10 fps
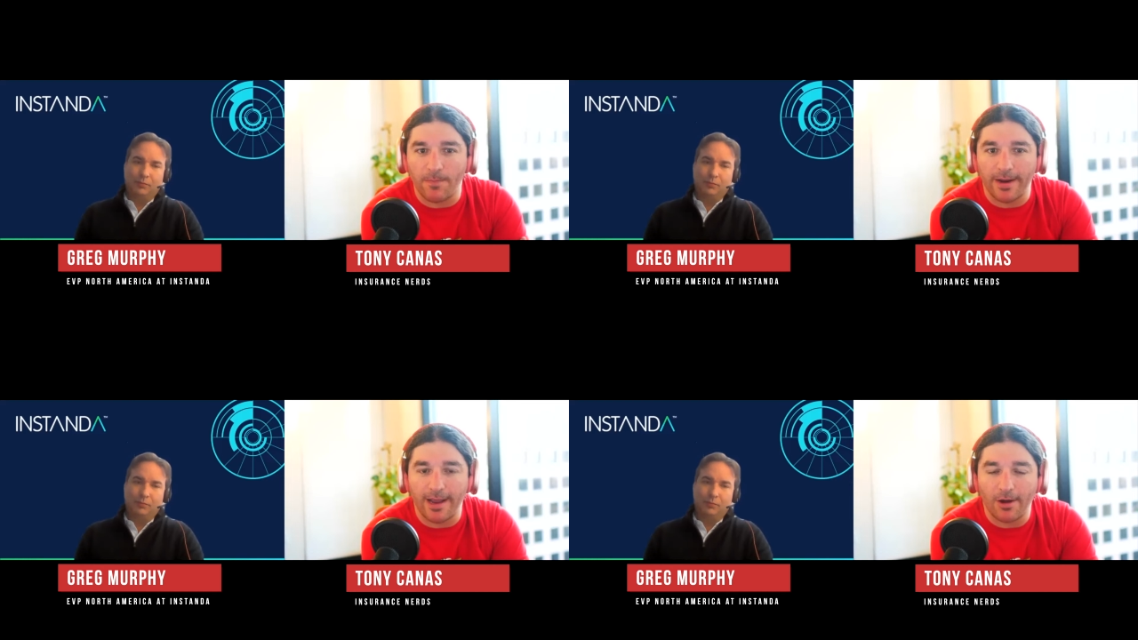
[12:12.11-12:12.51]

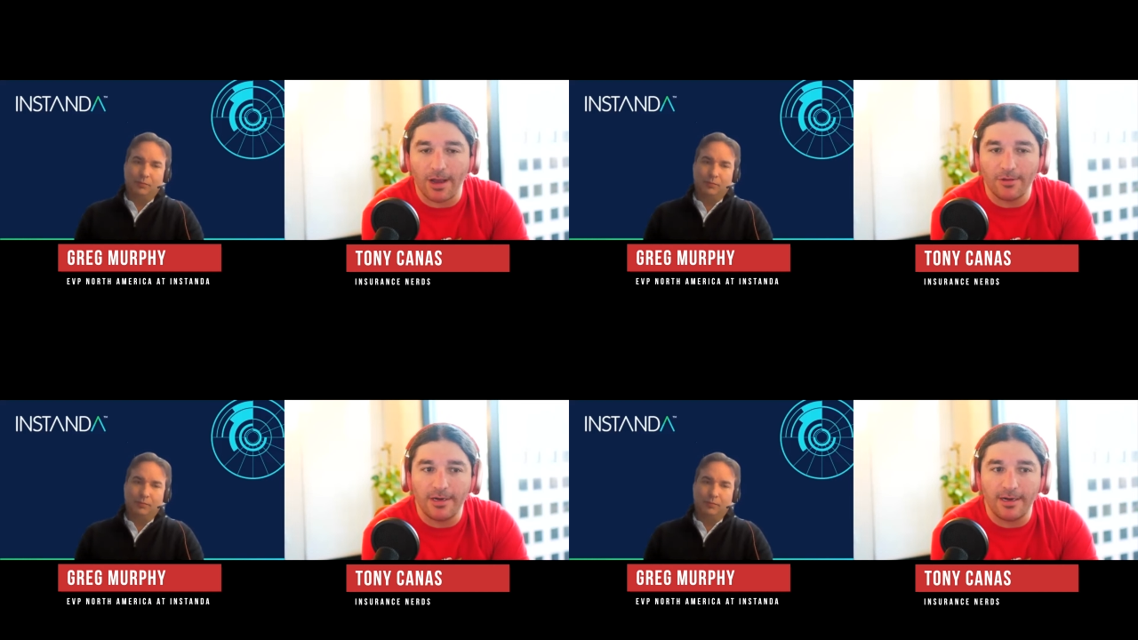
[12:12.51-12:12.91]
Speaker 1: How how
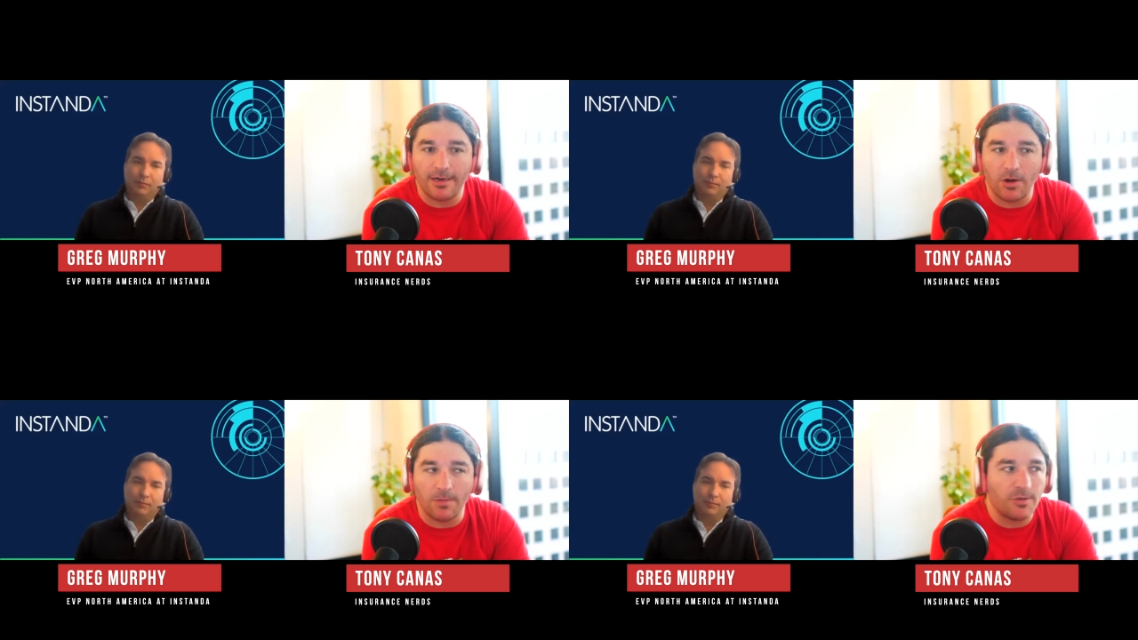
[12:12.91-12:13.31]
did it
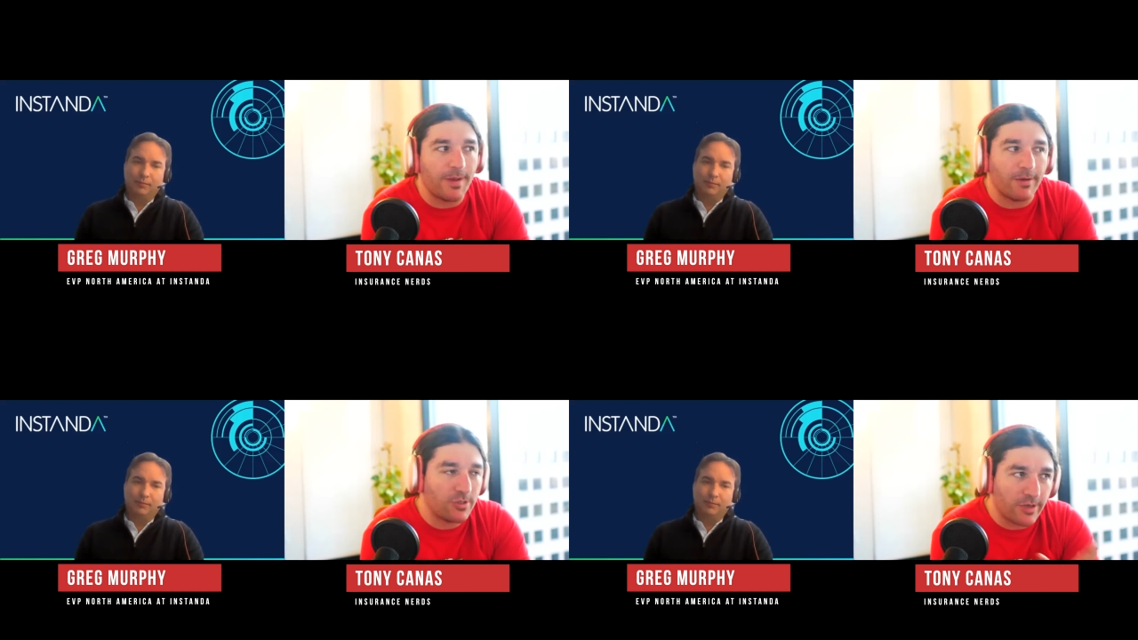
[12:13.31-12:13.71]
come to be? I
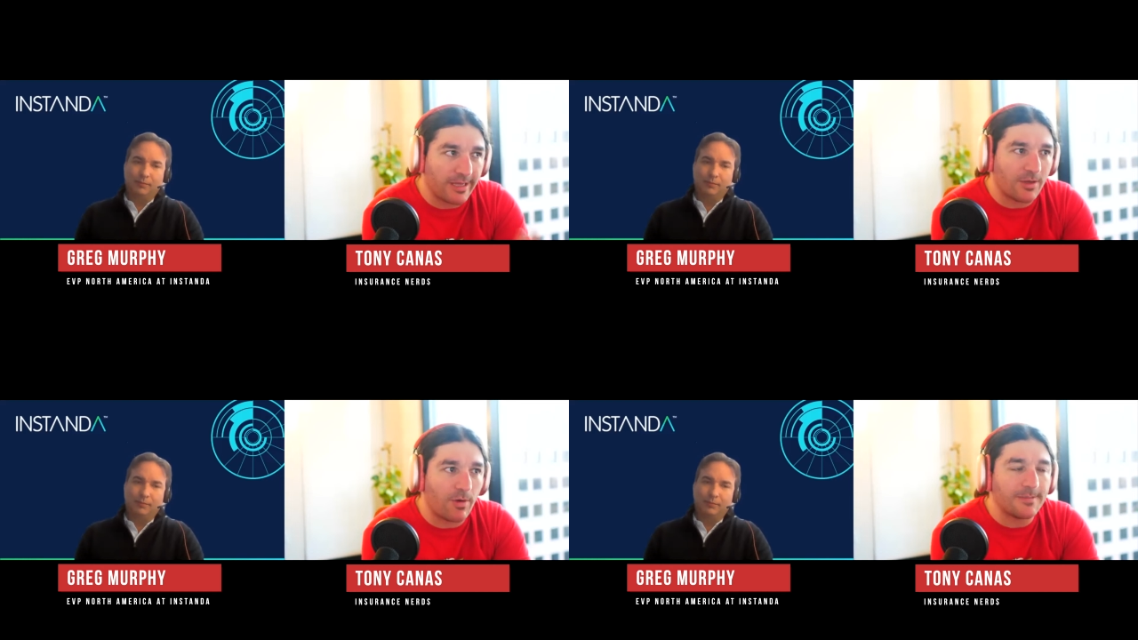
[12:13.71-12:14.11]
was looking at the
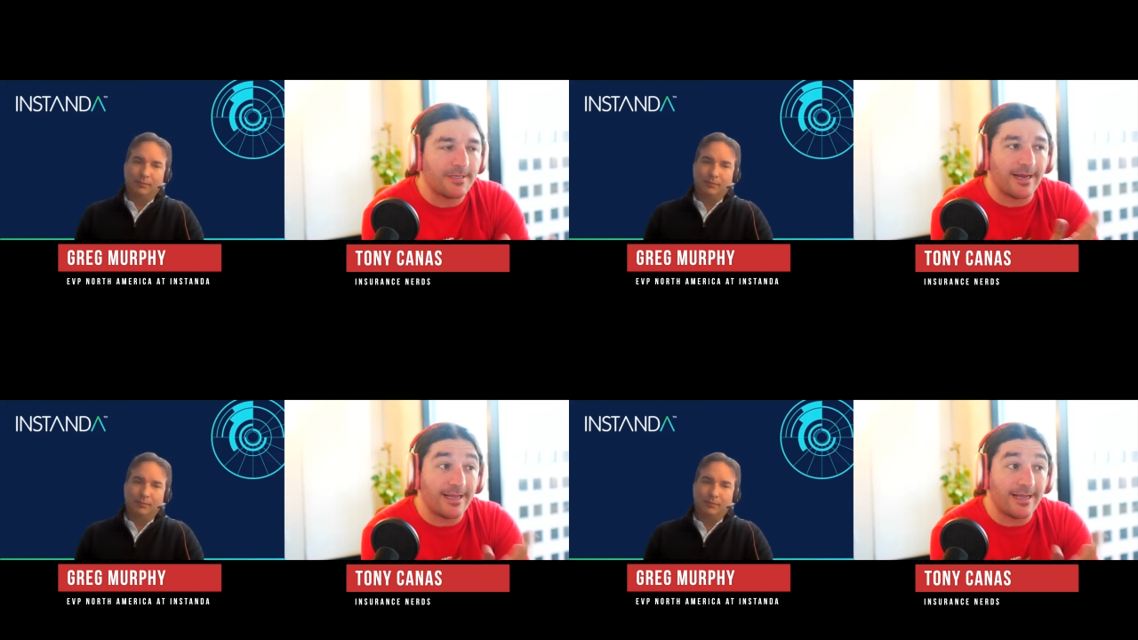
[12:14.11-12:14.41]
website.